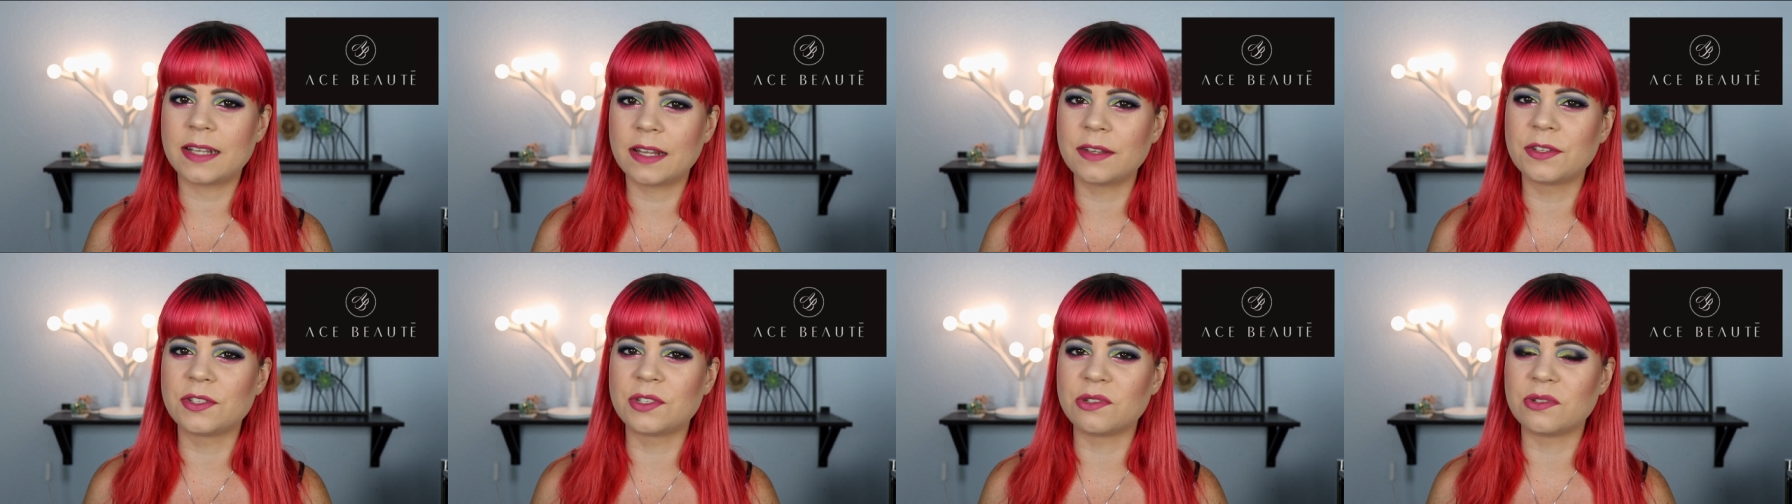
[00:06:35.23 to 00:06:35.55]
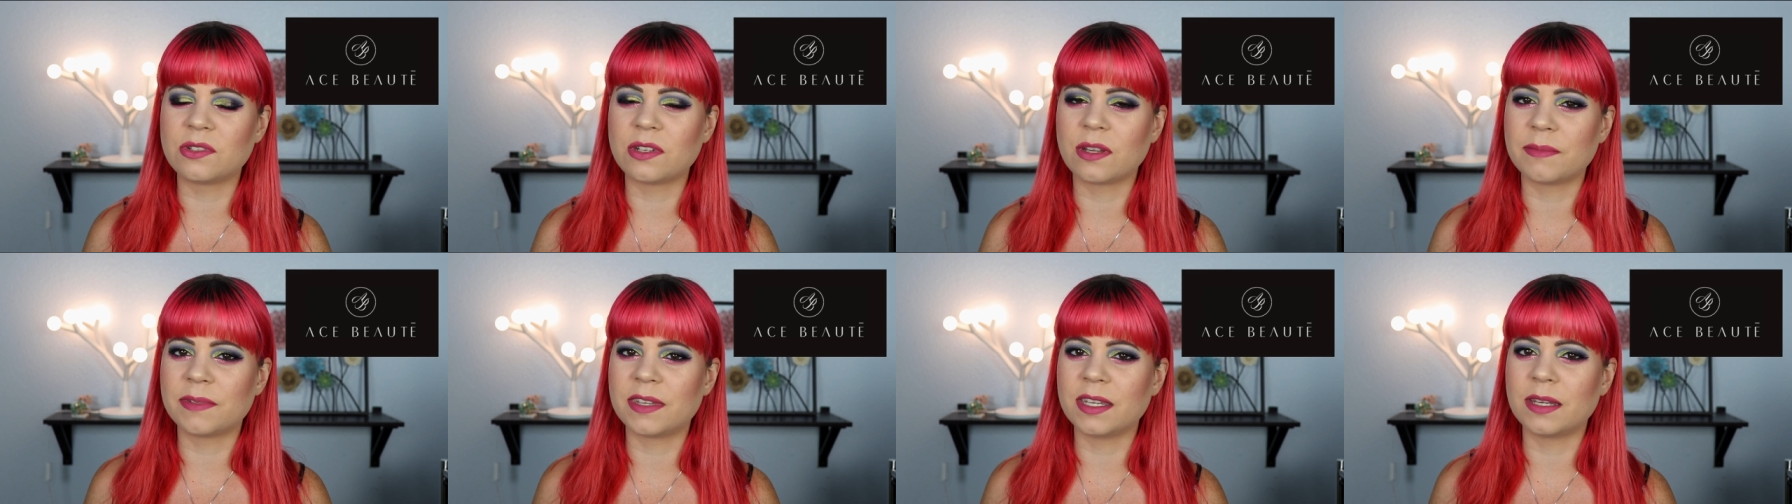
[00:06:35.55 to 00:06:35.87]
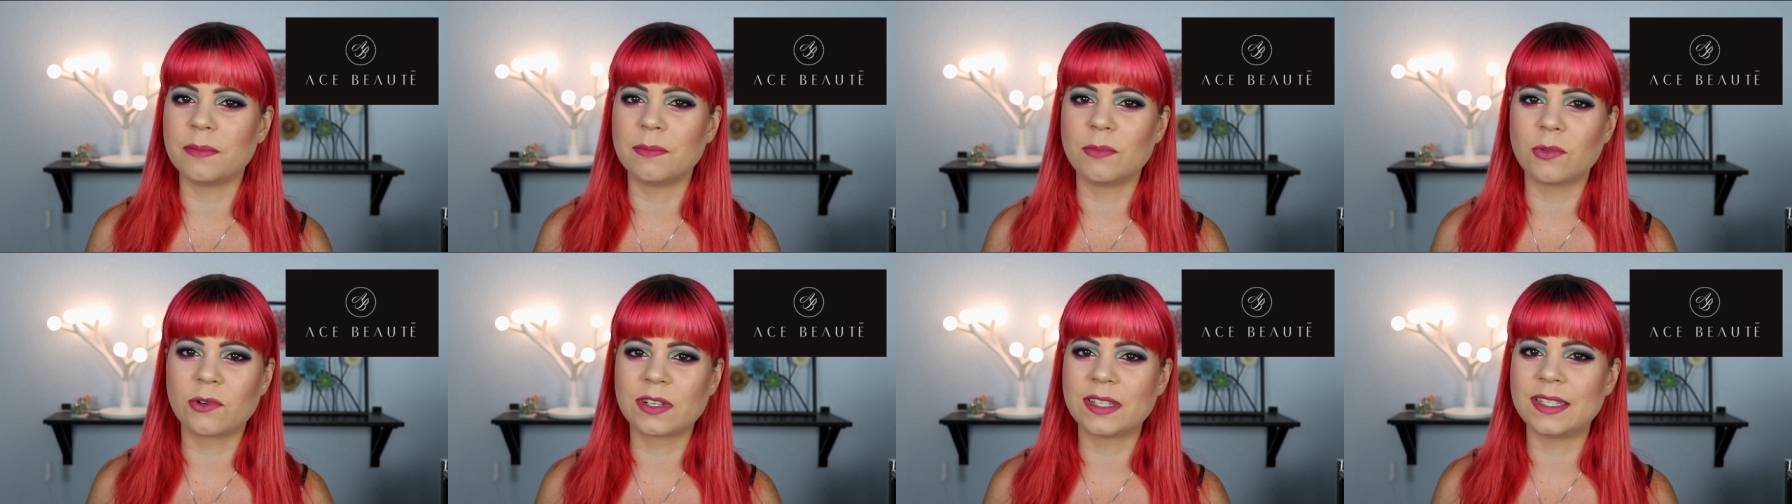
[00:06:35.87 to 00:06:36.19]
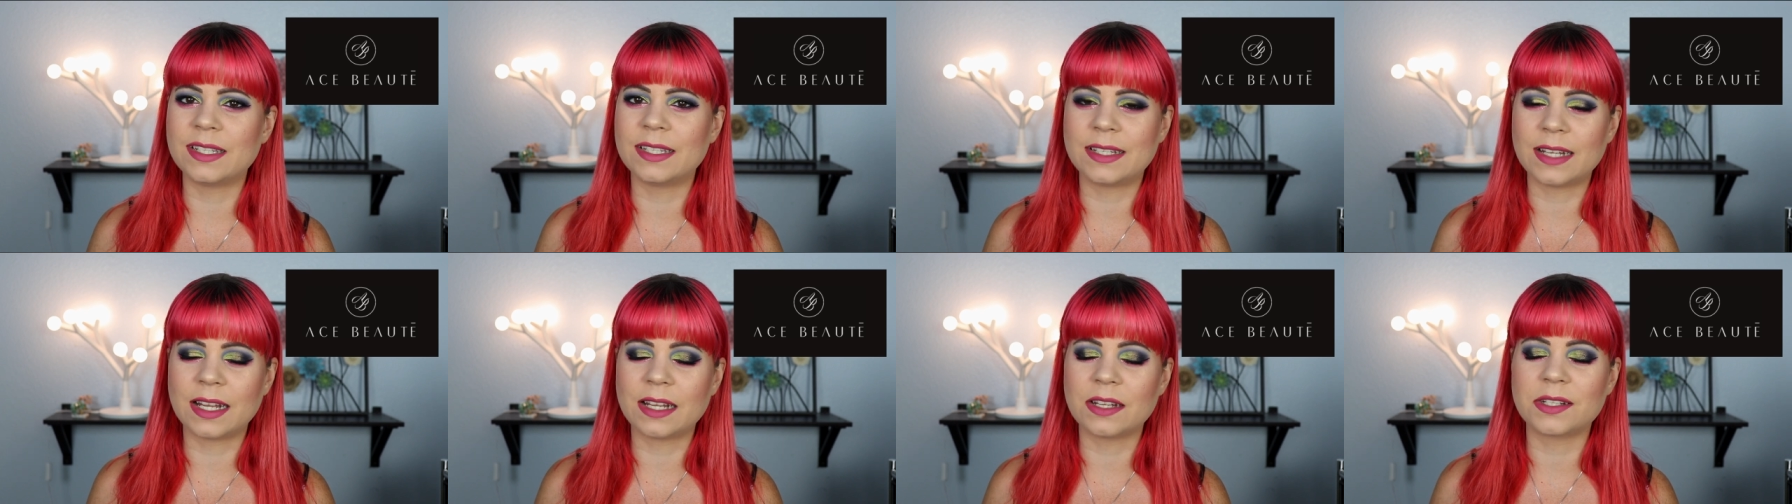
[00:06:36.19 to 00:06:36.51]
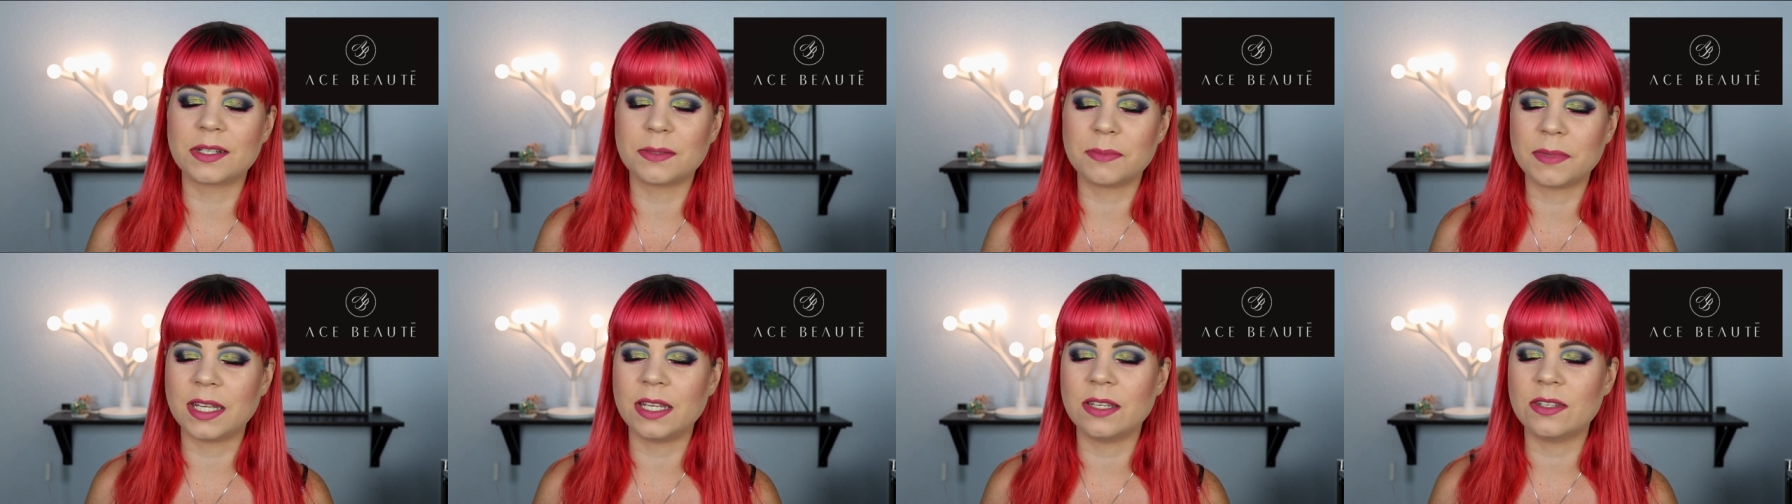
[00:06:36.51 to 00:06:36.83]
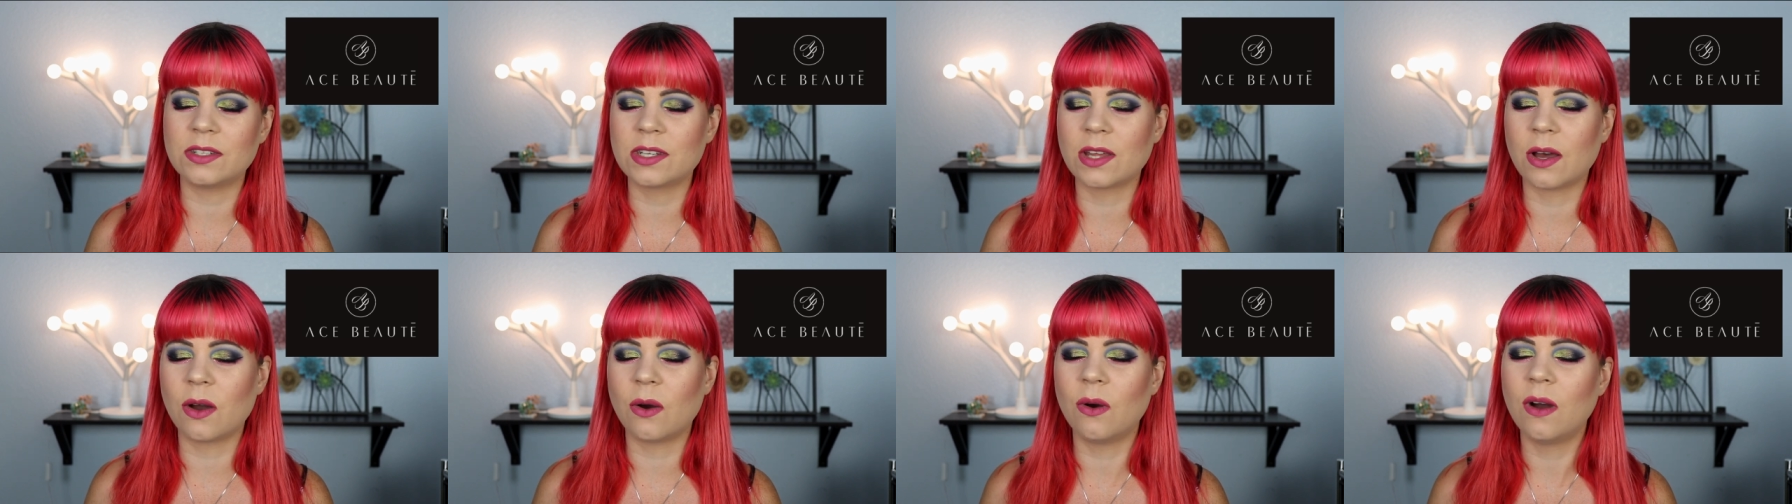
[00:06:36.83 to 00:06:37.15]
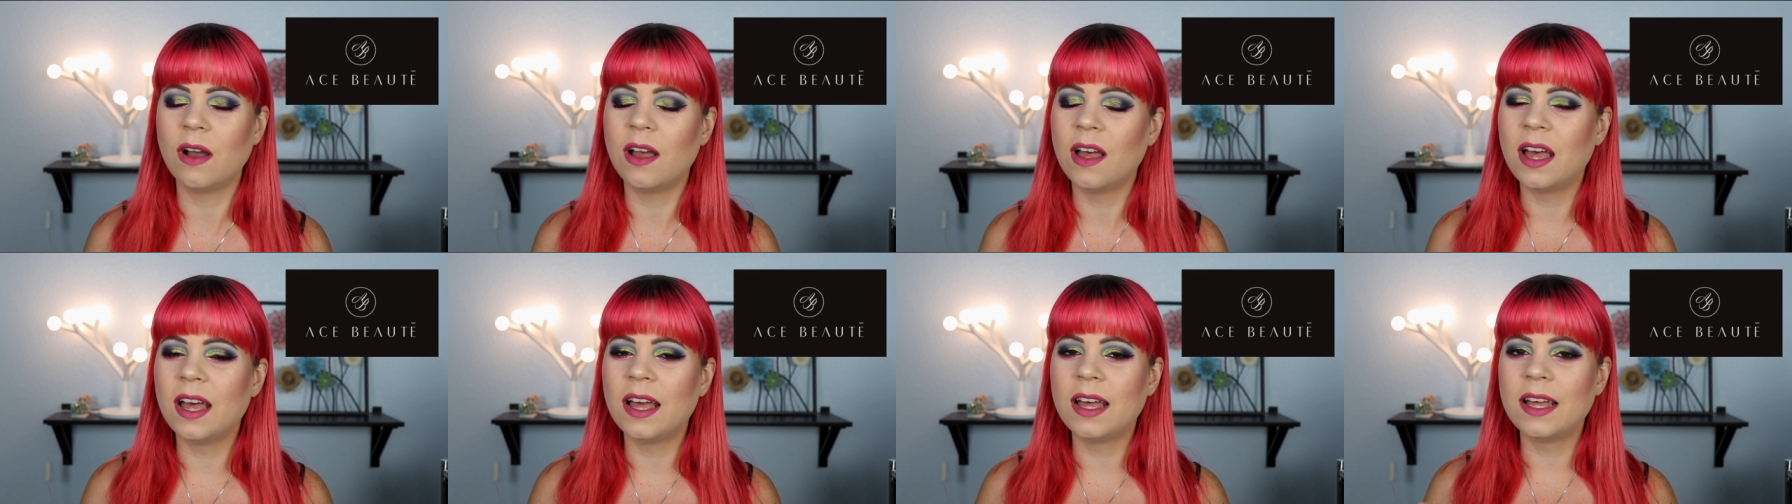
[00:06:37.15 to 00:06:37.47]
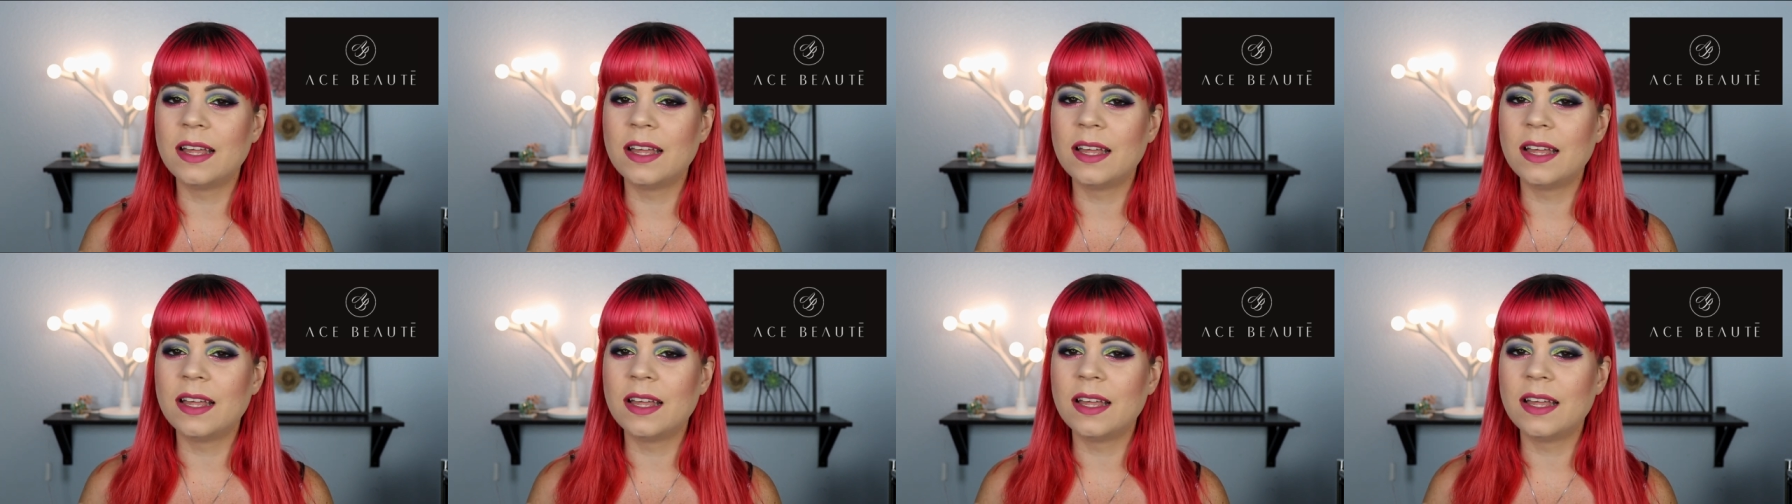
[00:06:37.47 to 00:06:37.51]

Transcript: tells you something more than it tells me. So